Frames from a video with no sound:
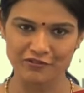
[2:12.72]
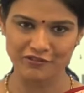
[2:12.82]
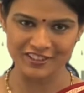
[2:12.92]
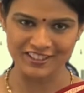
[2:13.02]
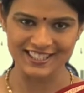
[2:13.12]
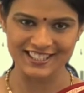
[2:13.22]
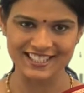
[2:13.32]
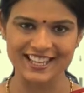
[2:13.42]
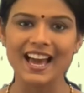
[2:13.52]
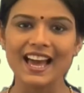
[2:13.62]
First,
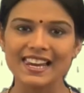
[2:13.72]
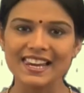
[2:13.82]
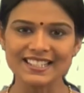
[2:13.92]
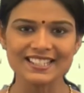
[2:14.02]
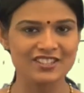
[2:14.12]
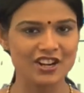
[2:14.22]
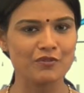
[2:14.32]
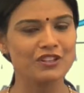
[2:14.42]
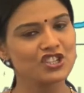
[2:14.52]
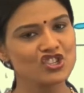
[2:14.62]
let us
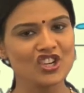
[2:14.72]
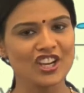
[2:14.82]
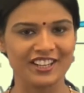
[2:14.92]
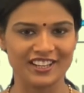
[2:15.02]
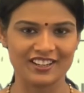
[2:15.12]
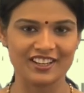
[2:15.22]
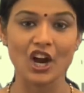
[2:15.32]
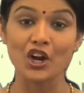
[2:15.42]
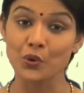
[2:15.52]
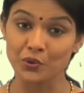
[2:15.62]
travel to China
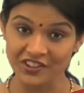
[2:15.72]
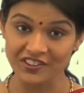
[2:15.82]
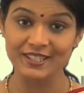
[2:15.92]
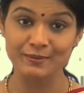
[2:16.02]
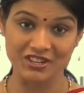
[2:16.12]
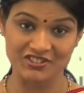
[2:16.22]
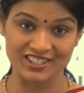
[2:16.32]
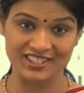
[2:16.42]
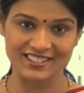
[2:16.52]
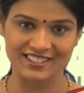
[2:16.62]
and know their
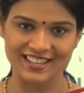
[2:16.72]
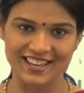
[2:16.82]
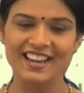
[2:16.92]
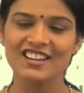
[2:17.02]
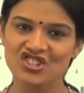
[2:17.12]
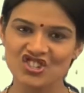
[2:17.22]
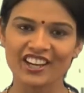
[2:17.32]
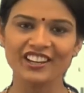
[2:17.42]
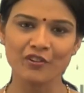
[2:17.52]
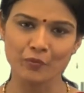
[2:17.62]
experience.
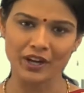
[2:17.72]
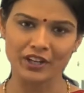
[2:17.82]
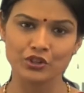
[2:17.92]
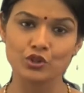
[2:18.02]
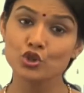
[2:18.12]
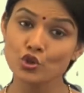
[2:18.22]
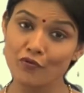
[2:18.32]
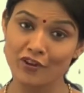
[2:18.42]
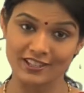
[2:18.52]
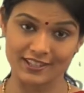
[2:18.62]
China went through two
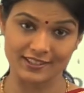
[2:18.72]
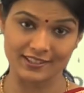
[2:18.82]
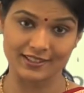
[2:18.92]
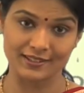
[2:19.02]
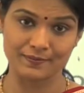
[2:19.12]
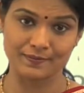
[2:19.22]
phases.